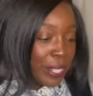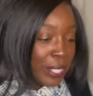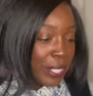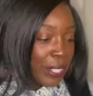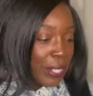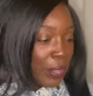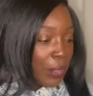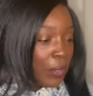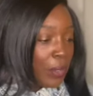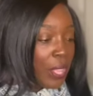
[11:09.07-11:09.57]

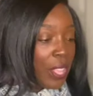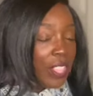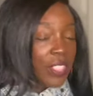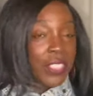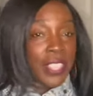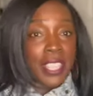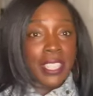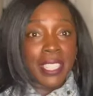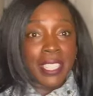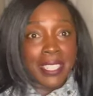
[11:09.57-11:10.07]
so
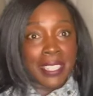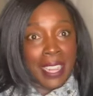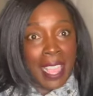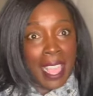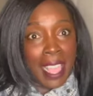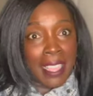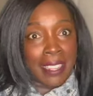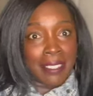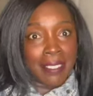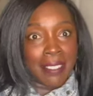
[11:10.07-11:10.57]
this is
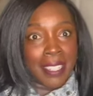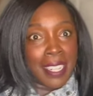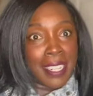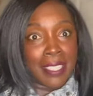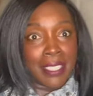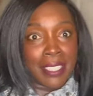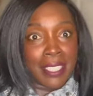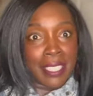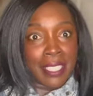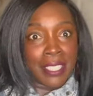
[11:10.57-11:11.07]
not in
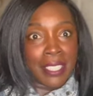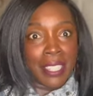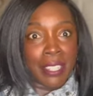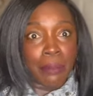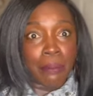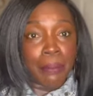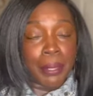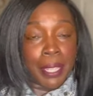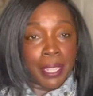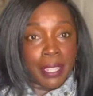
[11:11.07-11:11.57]
season
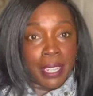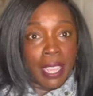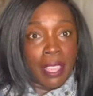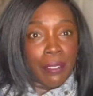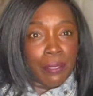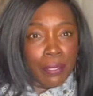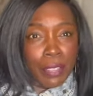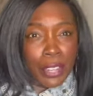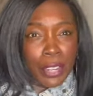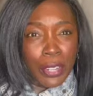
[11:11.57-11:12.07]
but i
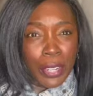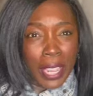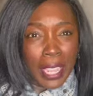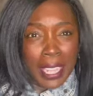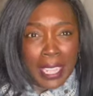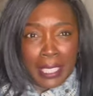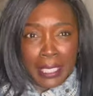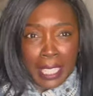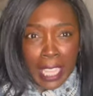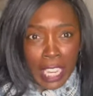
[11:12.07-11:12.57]
figured i
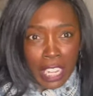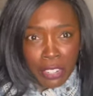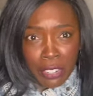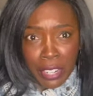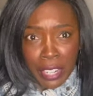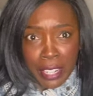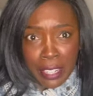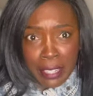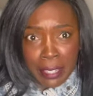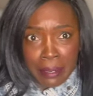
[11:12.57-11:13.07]
could layer
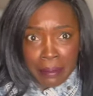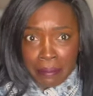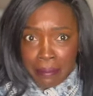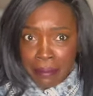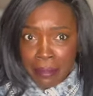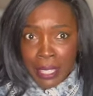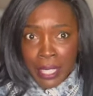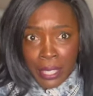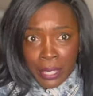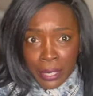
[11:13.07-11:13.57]
it
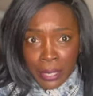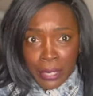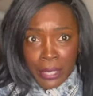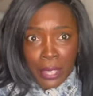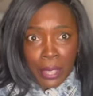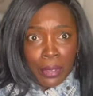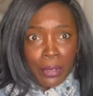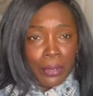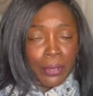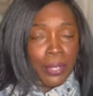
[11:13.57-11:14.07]

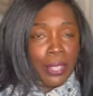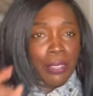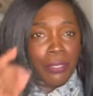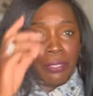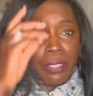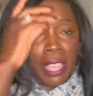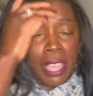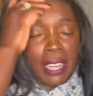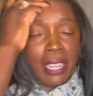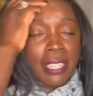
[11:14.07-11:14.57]
so if
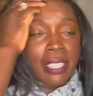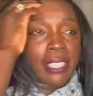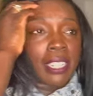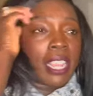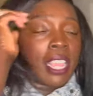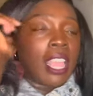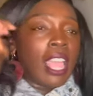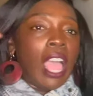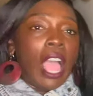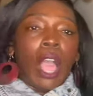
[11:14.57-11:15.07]
not
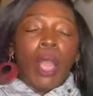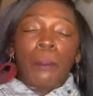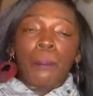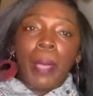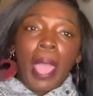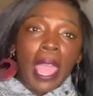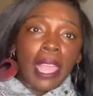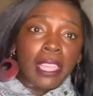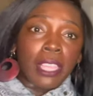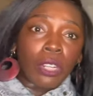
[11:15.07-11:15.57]
I'll
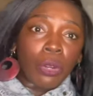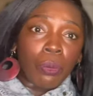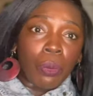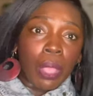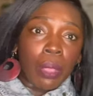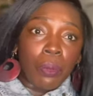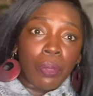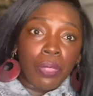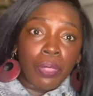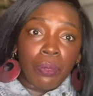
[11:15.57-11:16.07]
pack it away
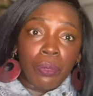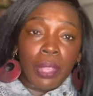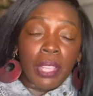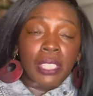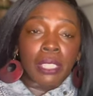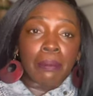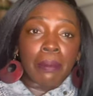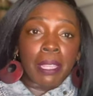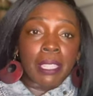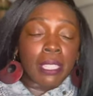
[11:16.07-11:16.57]
with the rest
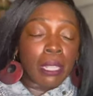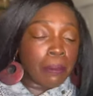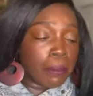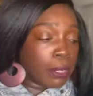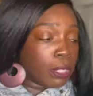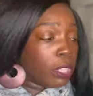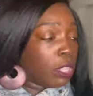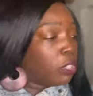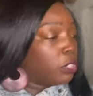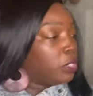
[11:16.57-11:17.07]
of my summer
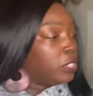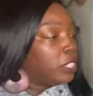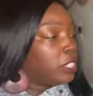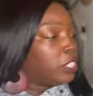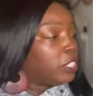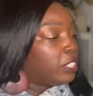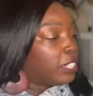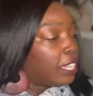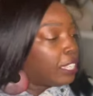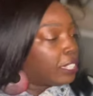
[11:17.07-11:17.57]
clothes
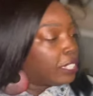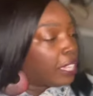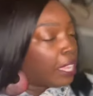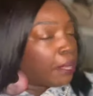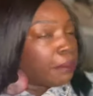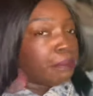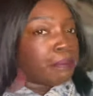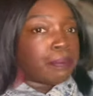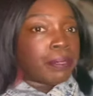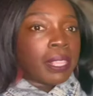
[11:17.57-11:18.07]
until next
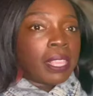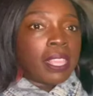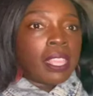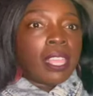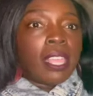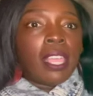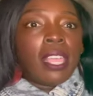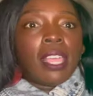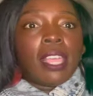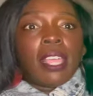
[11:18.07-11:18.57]
time.
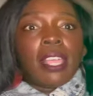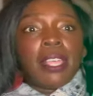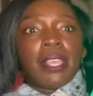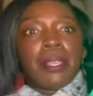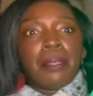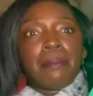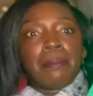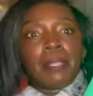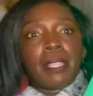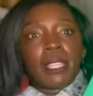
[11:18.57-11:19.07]

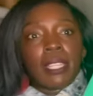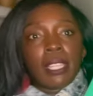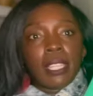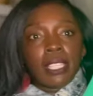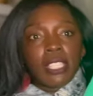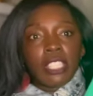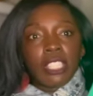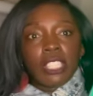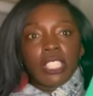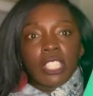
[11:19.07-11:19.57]
Um,
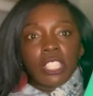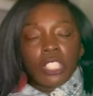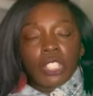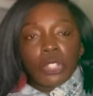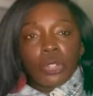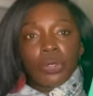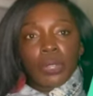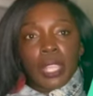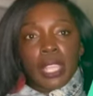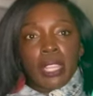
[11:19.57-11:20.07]
it's just this
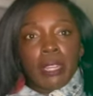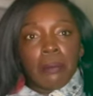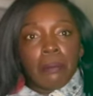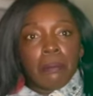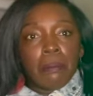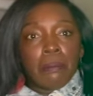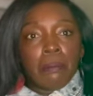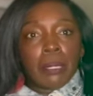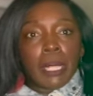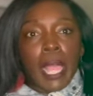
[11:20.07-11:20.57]
green
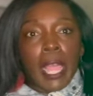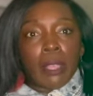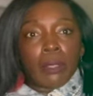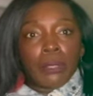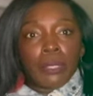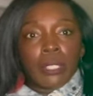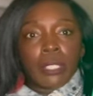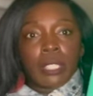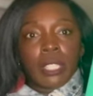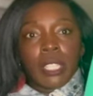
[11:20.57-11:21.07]

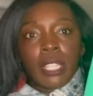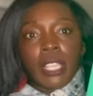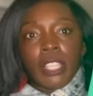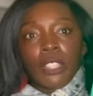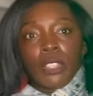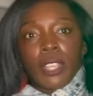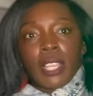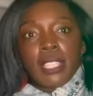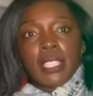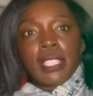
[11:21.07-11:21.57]
blouse.
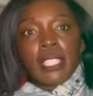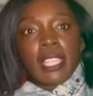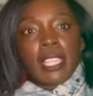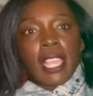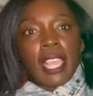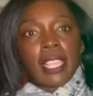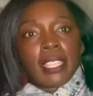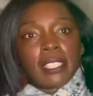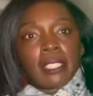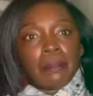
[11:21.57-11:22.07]
You guys see it
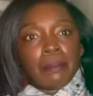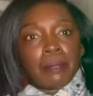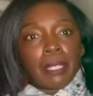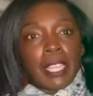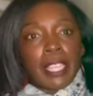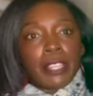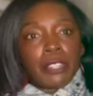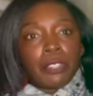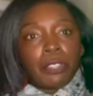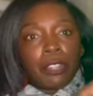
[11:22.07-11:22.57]
has some
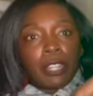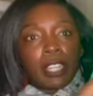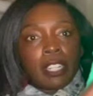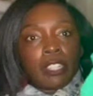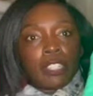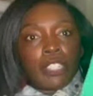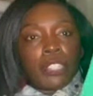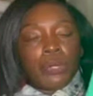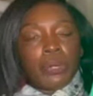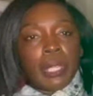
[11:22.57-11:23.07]
layering
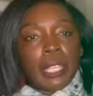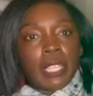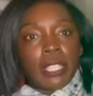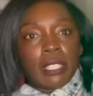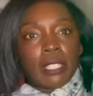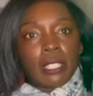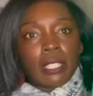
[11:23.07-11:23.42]
to it.